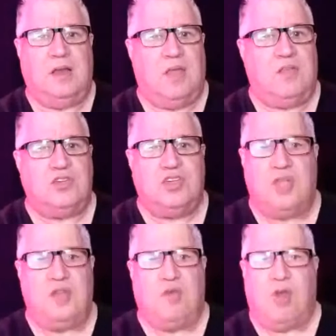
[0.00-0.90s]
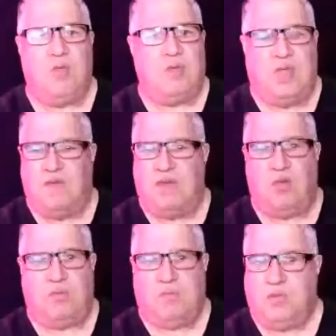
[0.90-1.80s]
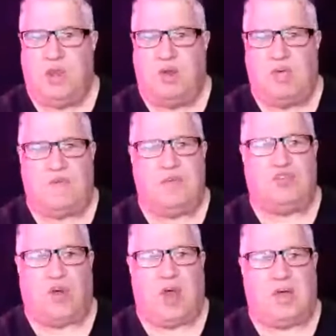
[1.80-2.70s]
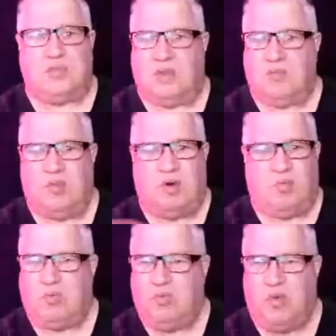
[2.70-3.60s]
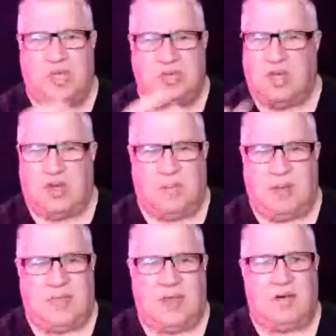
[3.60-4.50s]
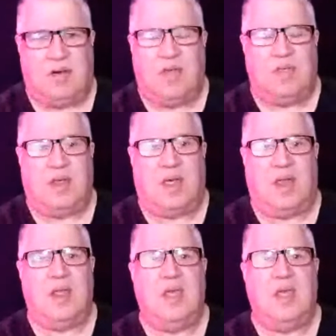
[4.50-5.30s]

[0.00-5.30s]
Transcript: Now, there's nothing wrong with giving trials, and we can talk about that on another night.